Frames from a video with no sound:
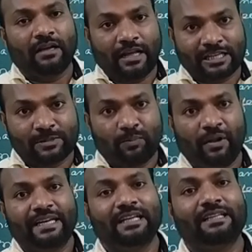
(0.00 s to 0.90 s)

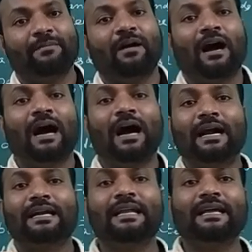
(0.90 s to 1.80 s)
exploiting them
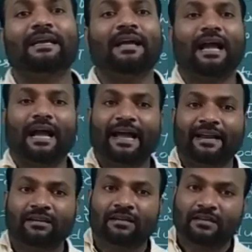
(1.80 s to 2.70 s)
hardly,
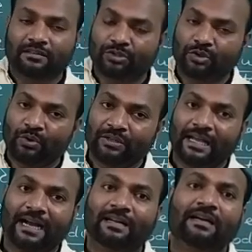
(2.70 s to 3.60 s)
and through
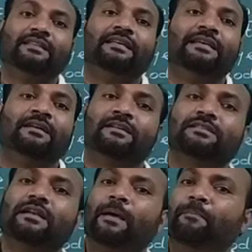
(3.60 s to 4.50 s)
that the
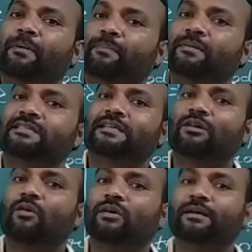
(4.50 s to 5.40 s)
slave peoples are
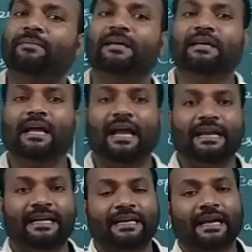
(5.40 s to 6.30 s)
not having
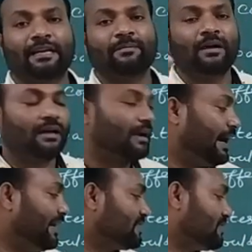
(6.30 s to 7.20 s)
any kind of
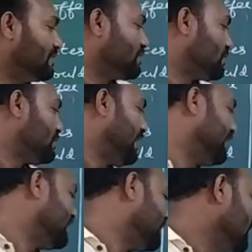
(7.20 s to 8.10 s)
rights in the
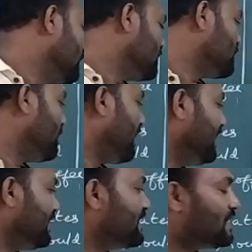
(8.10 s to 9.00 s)
society. So my
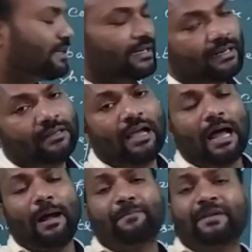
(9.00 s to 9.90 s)
dear children,
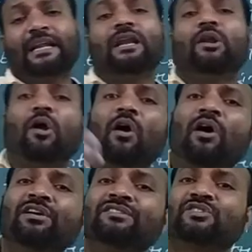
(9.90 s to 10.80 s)
after a
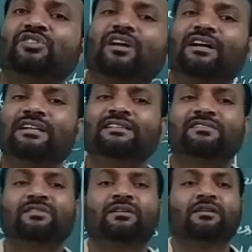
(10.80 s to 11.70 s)
long
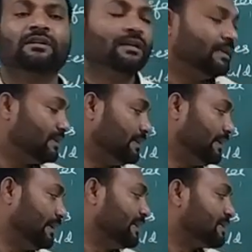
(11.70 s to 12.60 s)
struggles,
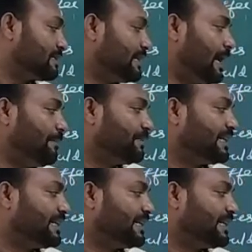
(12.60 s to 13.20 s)
the slave